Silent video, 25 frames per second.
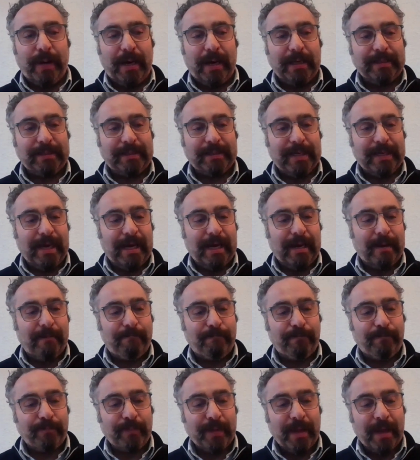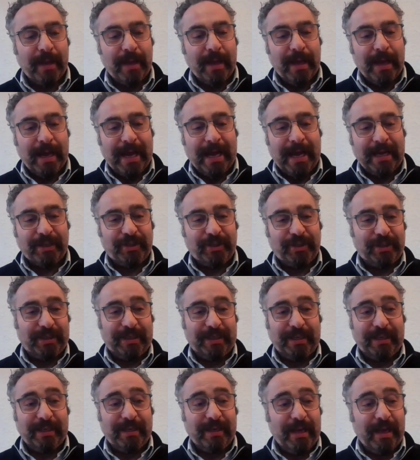But
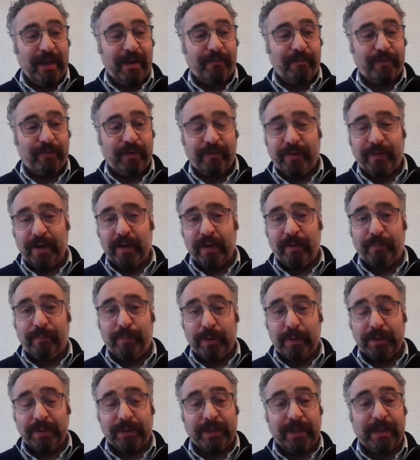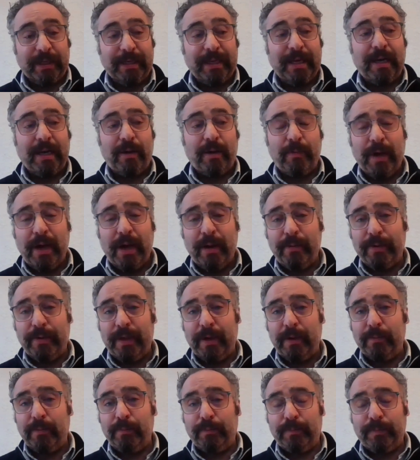actually, if developers can get away
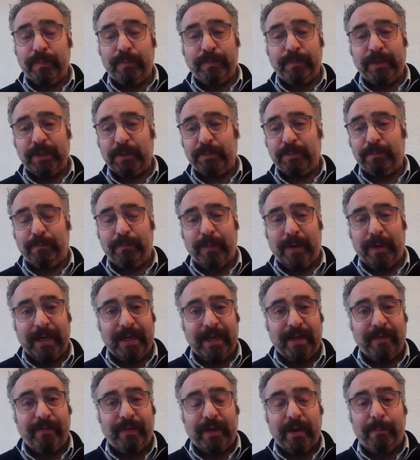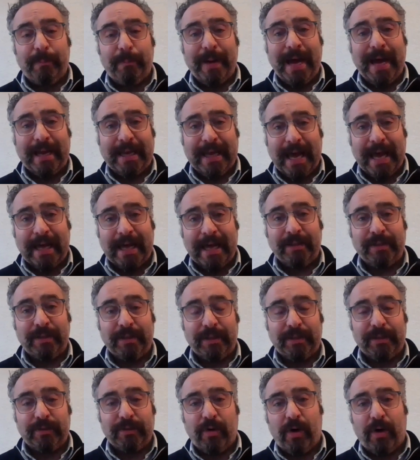with it, just by giving a
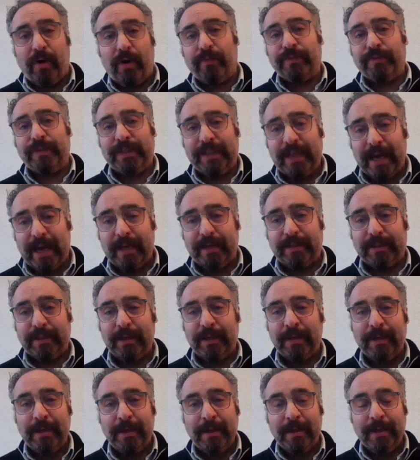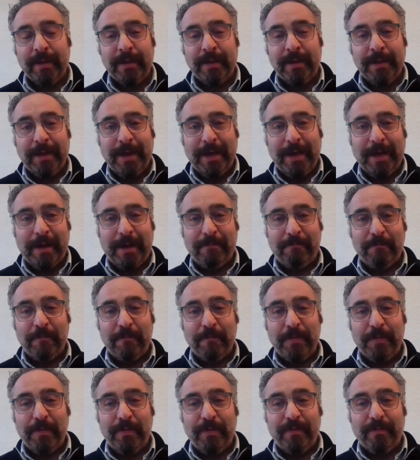backhander to offset
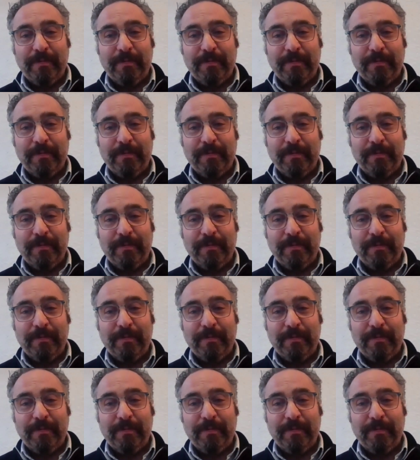the